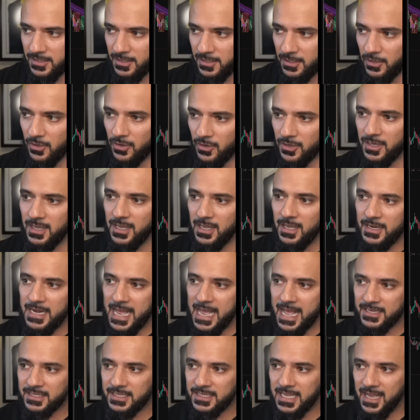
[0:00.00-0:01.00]
Look,
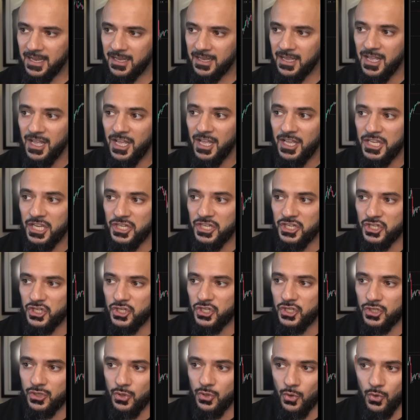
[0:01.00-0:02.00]
NASDAQ, you're just
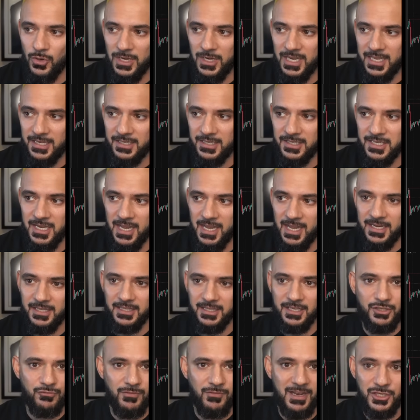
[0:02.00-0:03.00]
stalling inside of
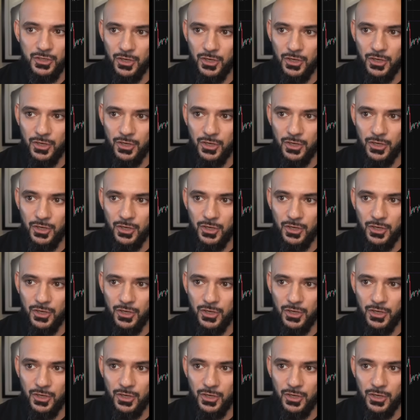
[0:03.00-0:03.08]
this range.